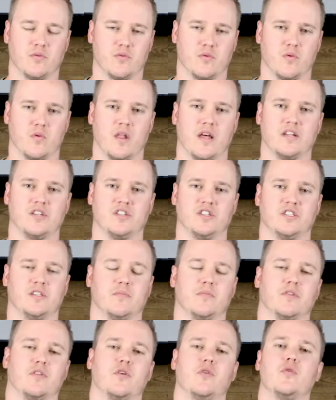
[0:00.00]
with
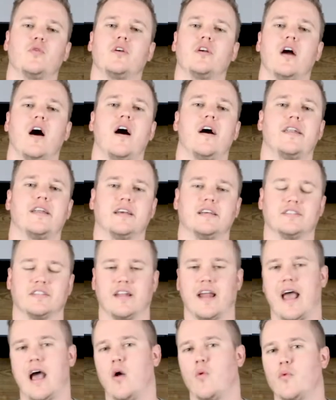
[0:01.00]
relationship with who God is
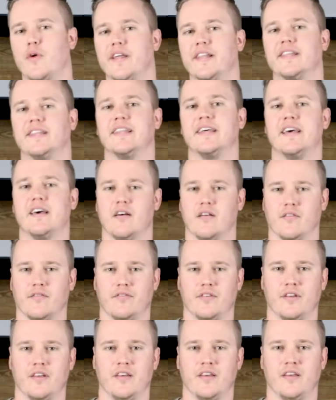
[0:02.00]
and how we
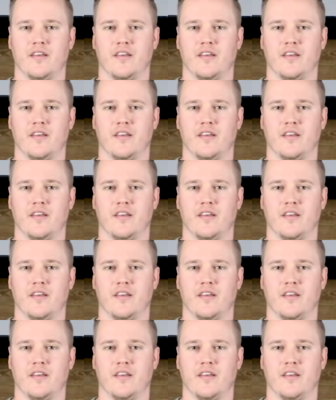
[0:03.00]
live